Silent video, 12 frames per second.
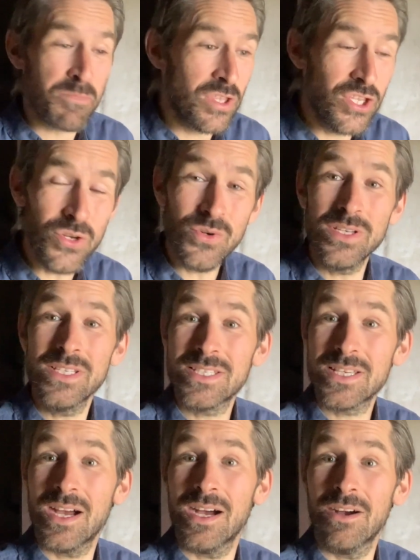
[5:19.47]
You can
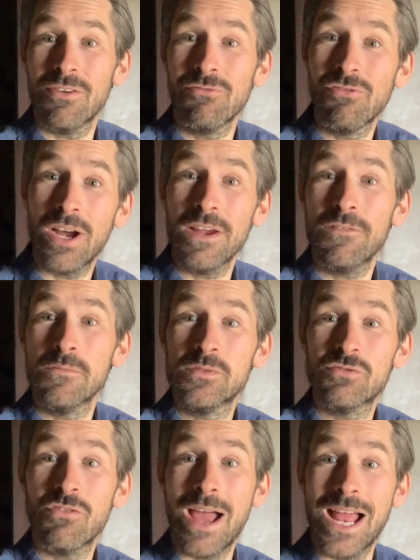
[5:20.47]
start right from
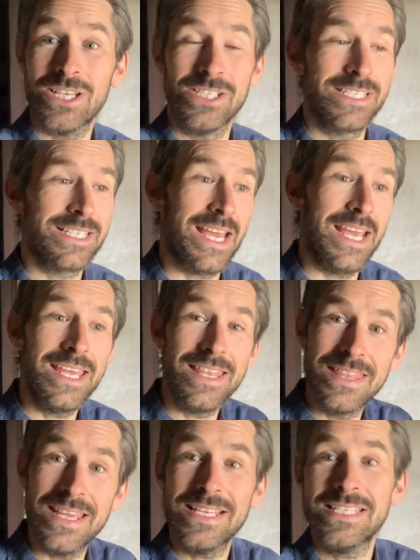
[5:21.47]
scratch and say,
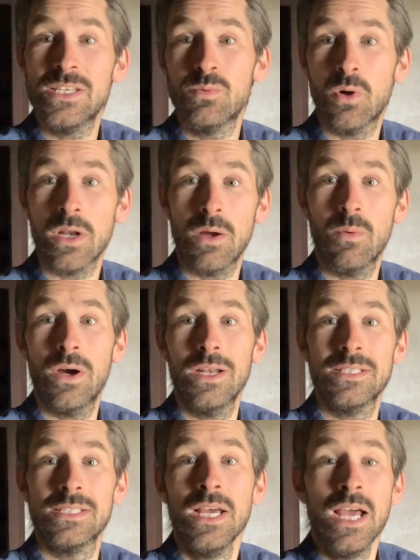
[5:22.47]
this is what I
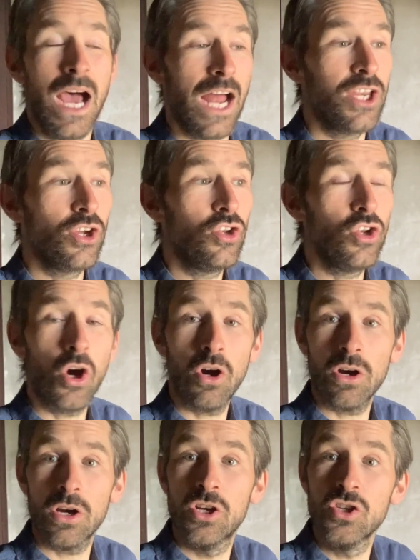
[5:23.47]
want, and you're
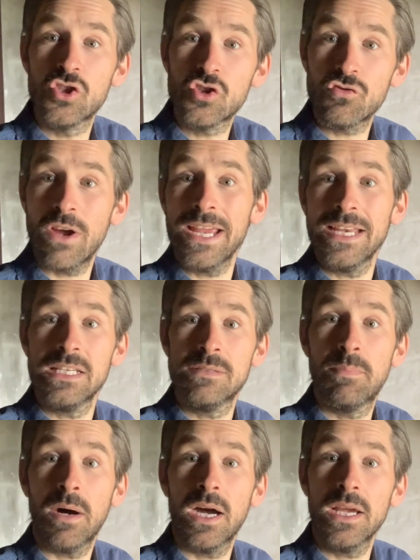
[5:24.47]
not constrained
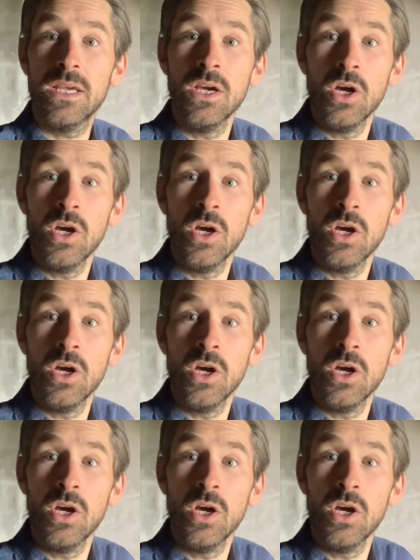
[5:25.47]
by